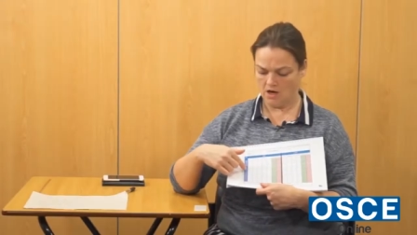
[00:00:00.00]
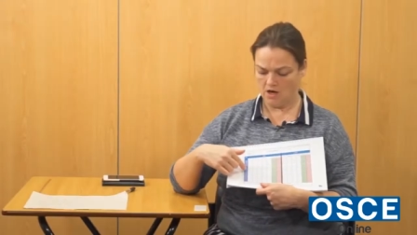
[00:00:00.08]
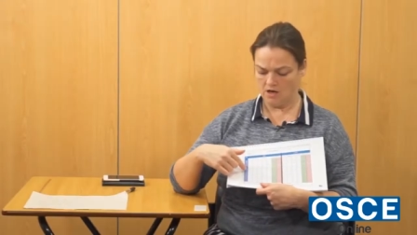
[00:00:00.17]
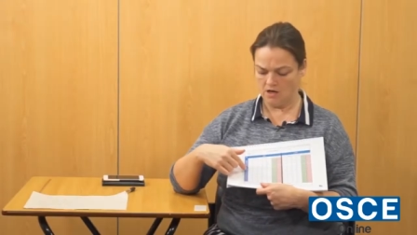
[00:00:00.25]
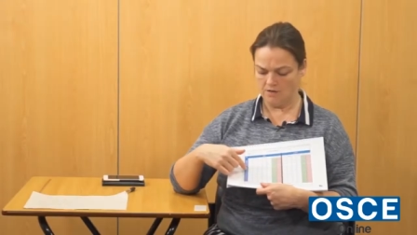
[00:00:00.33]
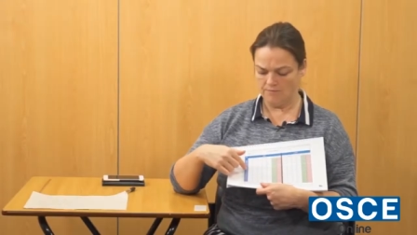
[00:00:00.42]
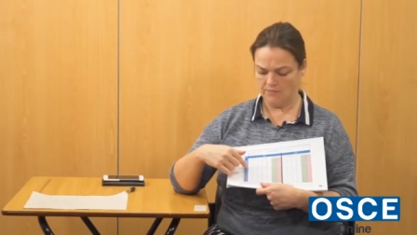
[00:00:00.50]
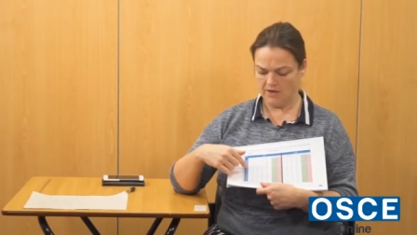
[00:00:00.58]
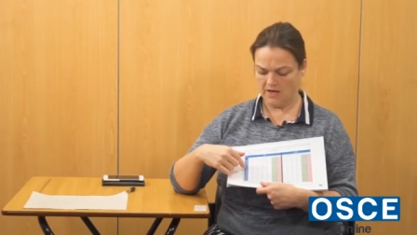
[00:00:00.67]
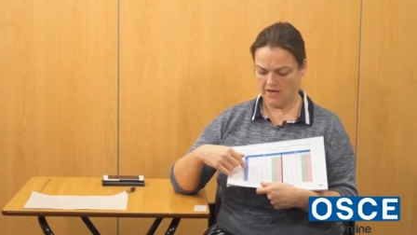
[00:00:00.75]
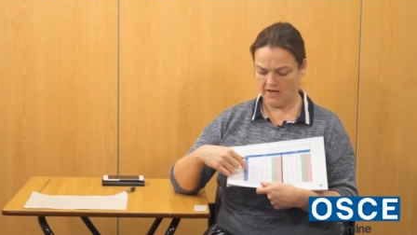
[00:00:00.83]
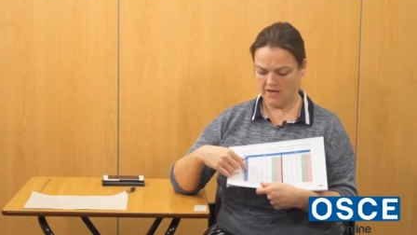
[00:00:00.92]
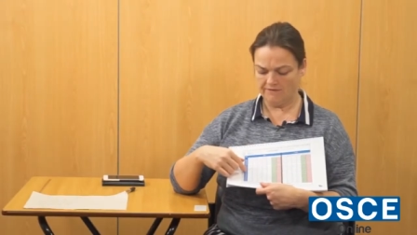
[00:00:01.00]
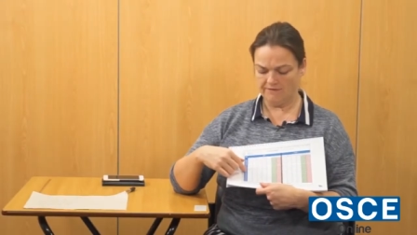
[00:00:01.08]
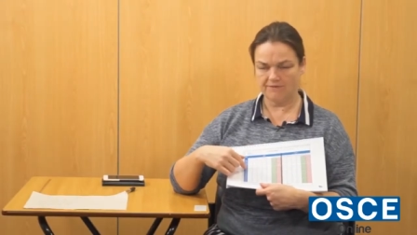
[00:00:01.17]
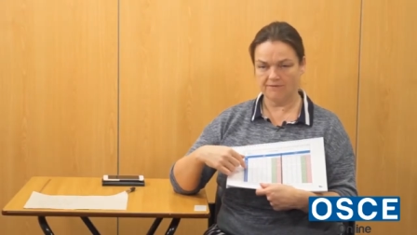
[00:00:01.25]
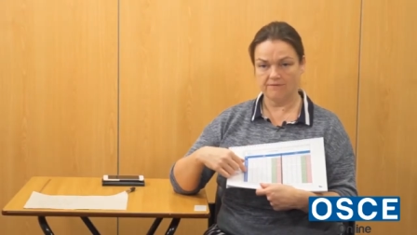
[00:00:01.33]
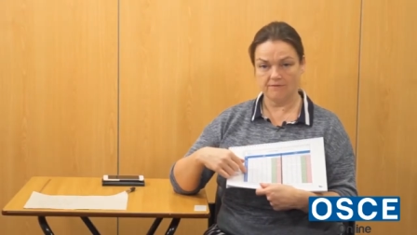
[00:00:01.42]

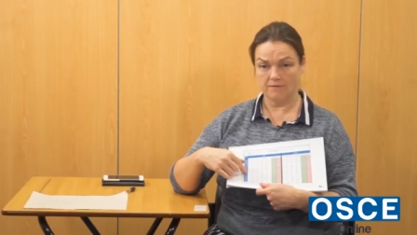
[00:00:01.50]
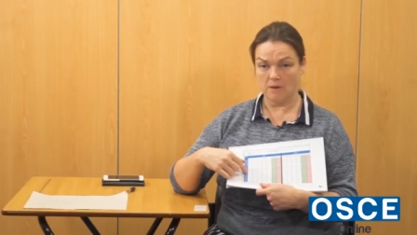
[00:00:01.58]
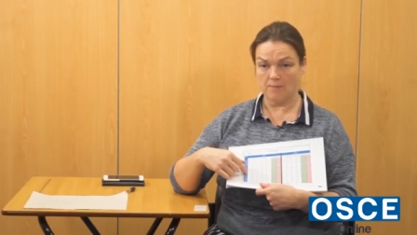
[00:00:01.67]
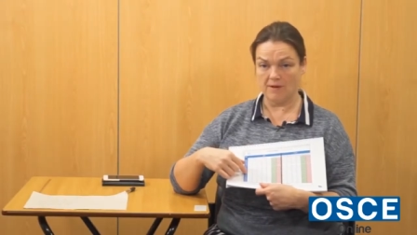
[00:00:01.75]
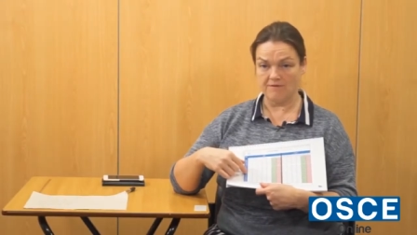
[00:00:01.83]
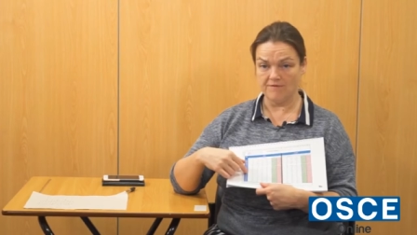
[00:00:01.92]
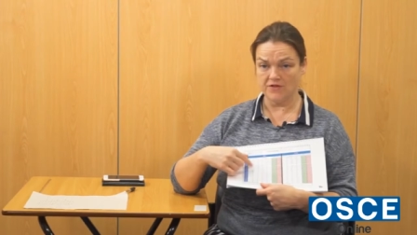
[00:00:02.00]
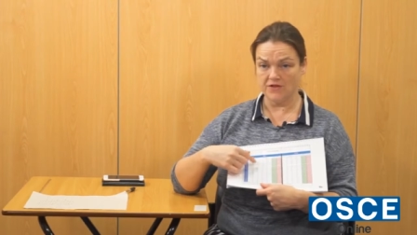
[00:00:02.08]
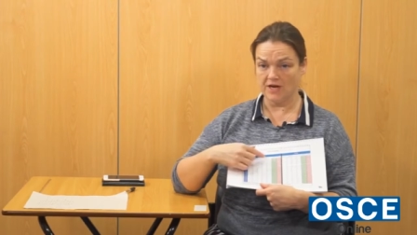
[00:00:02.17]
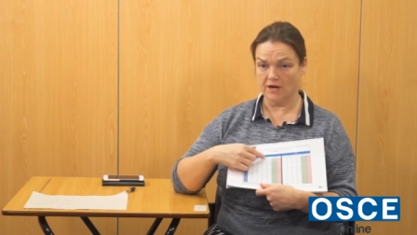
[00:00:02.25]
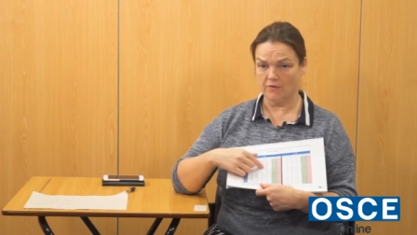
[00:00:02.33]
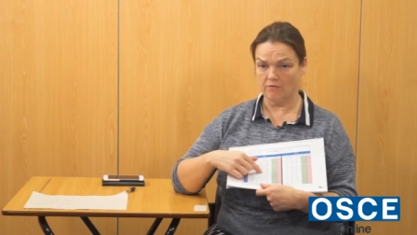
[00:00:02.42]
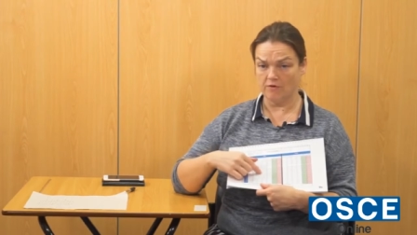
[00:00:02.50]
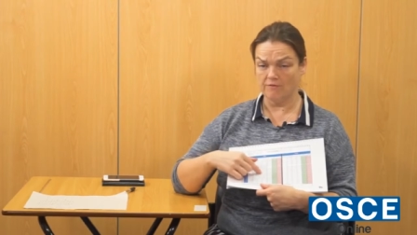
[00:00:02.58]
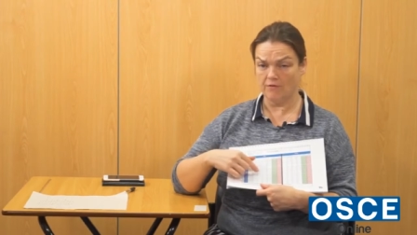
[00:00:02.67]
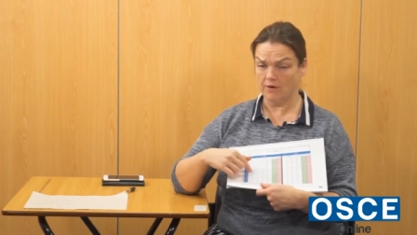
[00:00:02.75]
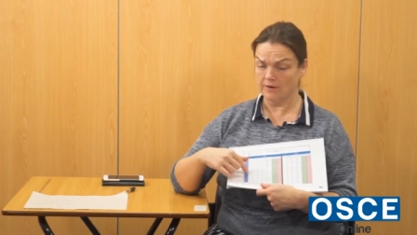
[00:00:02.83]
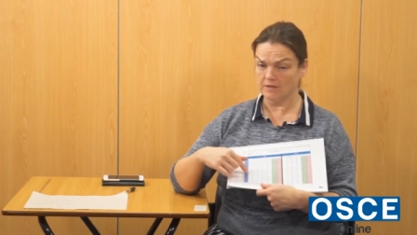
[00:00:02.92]
If a bit further down they're on
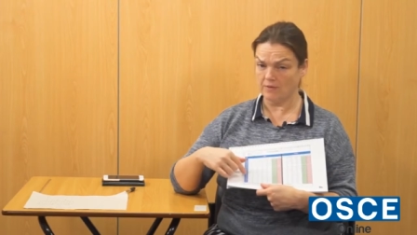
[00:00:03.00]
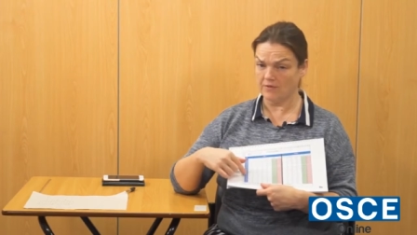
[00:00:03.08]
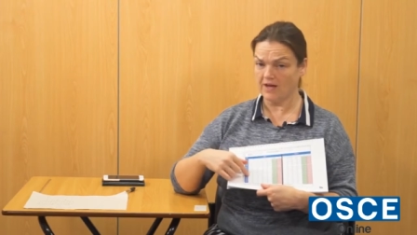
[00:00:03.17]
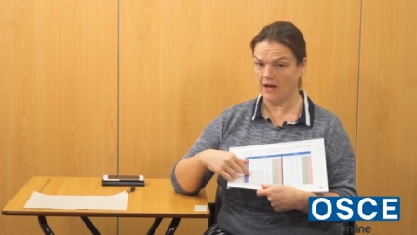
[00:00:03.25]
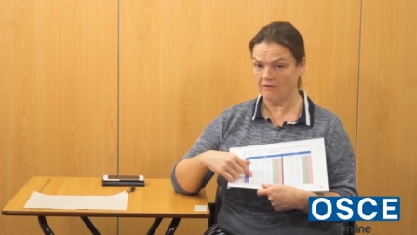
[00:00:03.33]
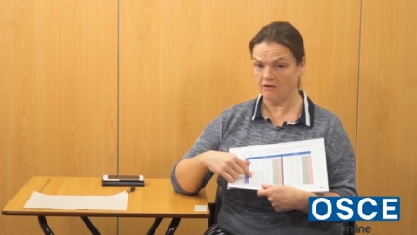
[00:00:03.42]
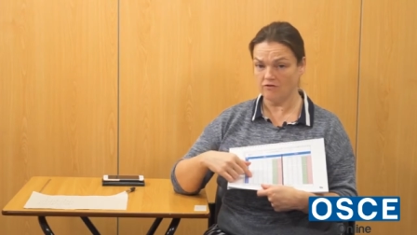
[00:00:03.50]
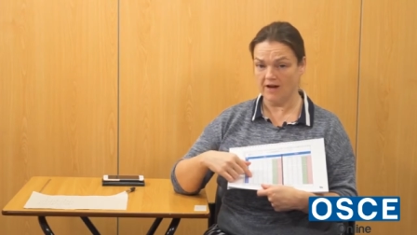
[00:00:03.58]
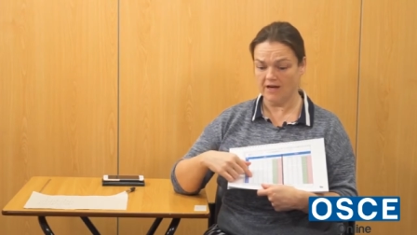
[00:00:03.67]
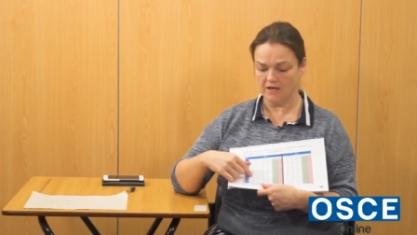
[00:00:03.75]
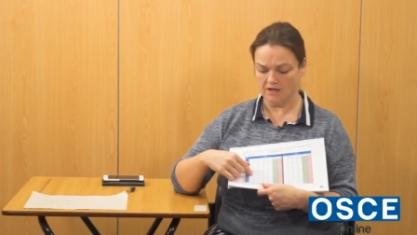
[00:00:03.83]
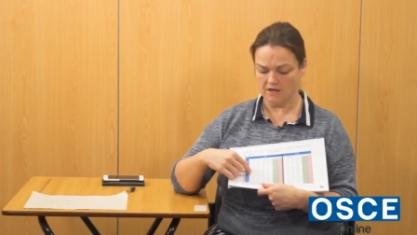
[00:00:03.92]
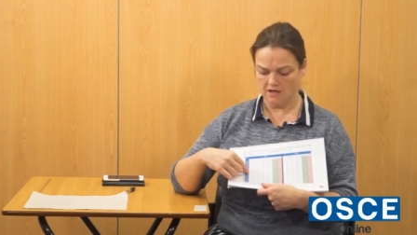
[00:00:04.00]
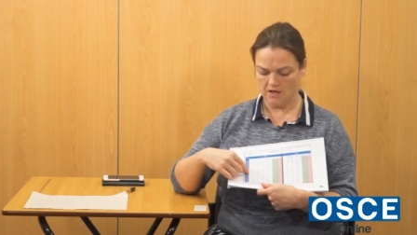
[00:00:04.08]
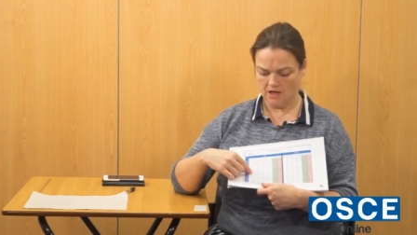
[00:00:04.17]
fluids but they have a drink,